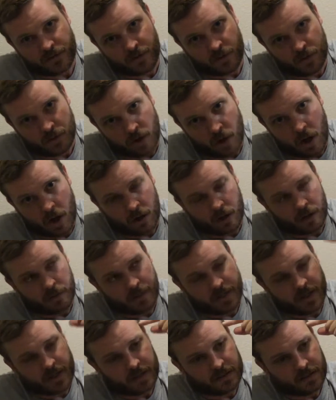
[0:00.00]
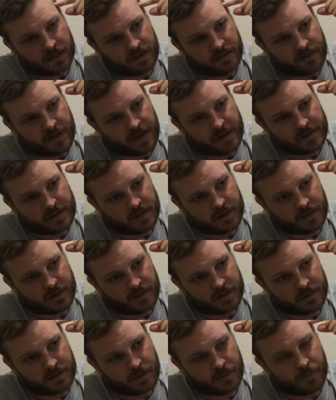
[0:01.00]
for longer, because let's face it,
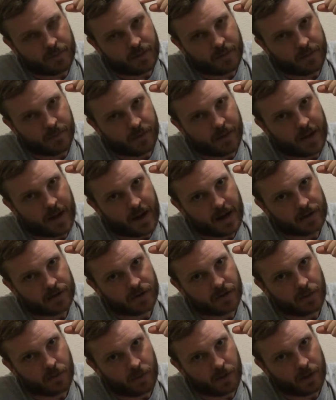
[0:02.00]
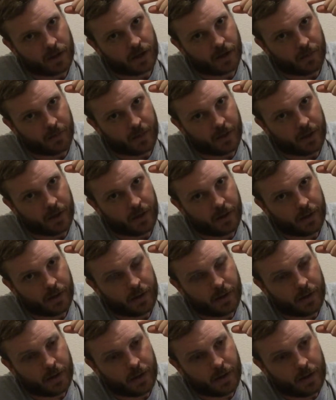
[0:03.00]
dude, some people actually want to kill me.
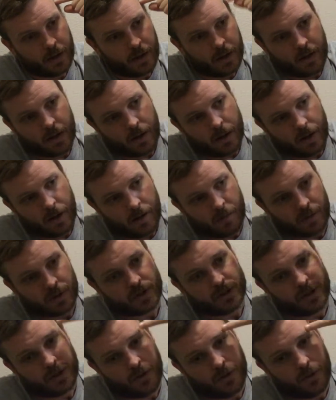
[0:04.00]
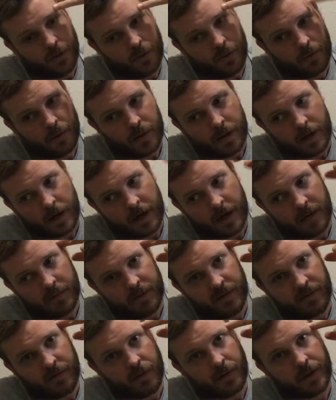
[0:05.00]
Number two, I'd
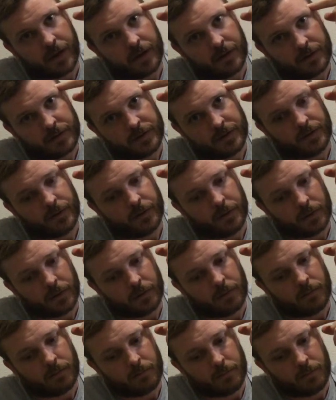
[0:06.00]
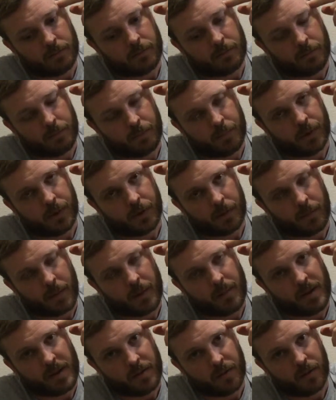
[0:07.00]
be voting to put my
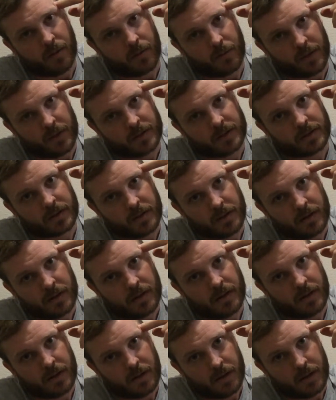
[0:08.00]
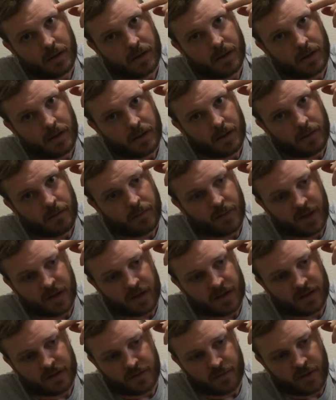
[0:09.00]
people at risk,
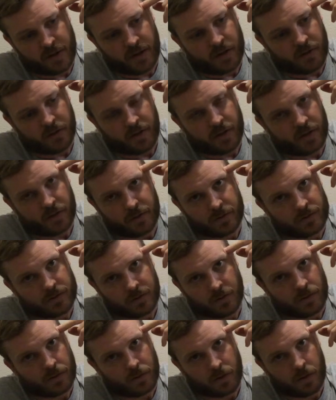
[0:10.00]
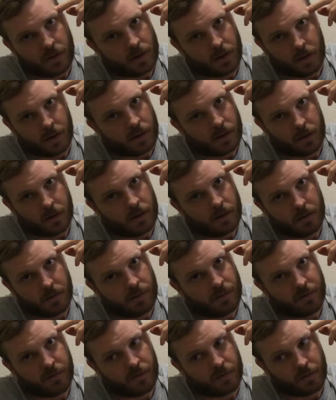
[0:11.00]
because we can only go so long
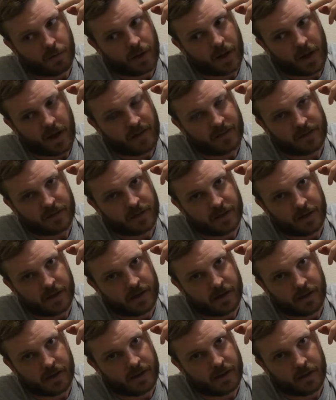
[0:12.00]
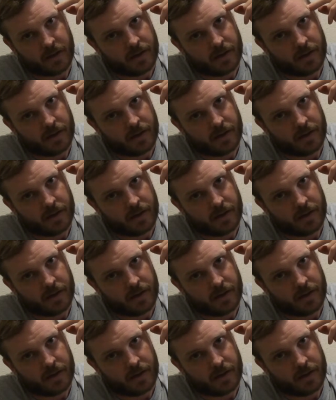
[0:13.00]
before we have to end it.